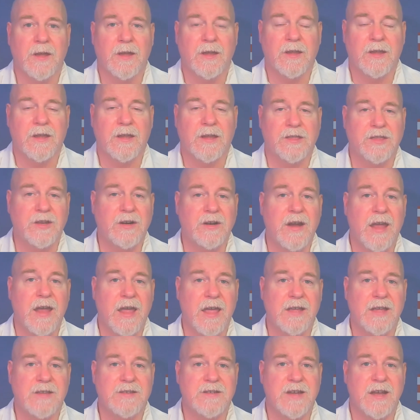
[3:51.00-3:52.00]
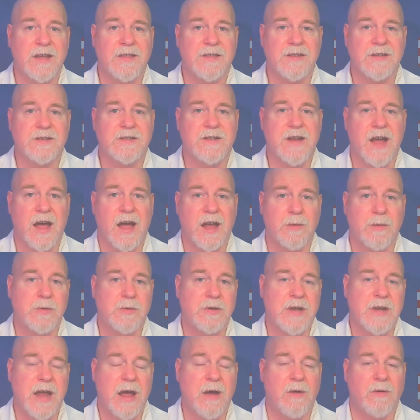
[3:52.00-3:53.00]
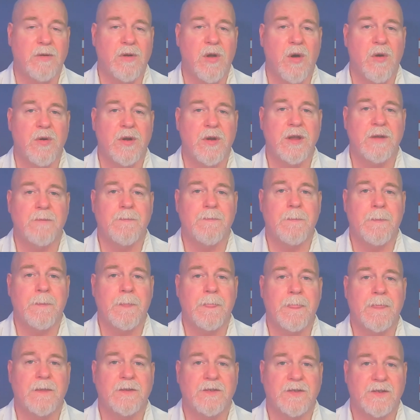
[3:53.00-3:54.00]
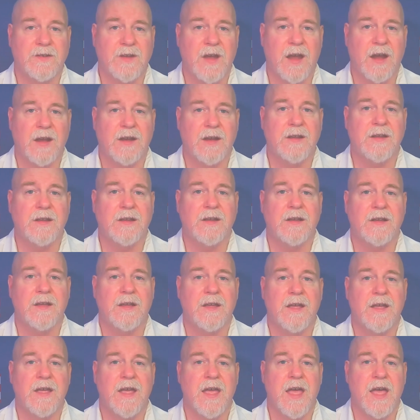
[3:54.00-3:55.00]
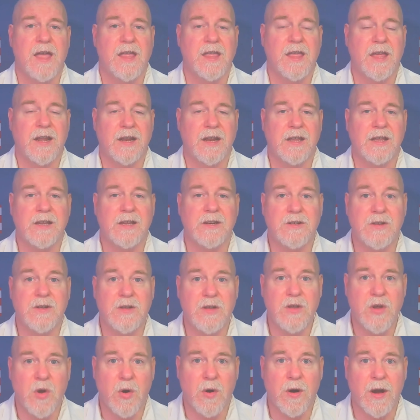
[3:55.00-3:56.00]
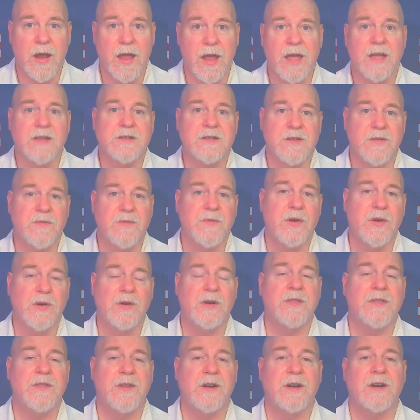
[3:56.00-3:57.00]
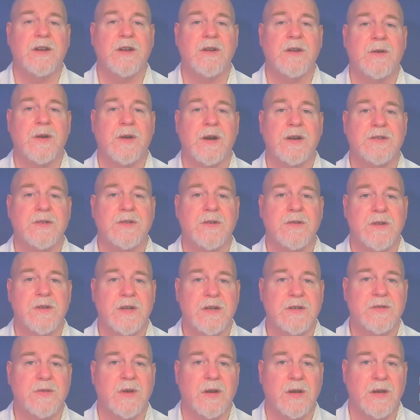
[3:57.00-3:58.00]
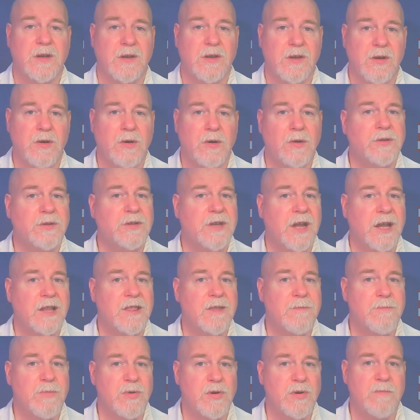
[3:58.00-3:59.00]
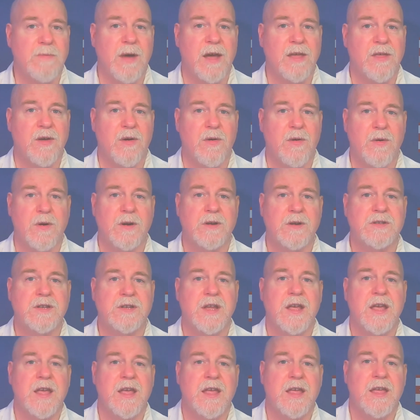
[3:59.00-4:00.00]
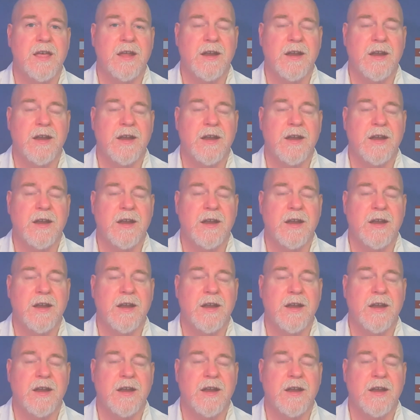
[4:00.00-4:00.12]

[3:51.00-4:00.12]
get their hands on this document, download it, sign it, and get it into your hands. If you're in their congressional district, you'll take the bull by the horns and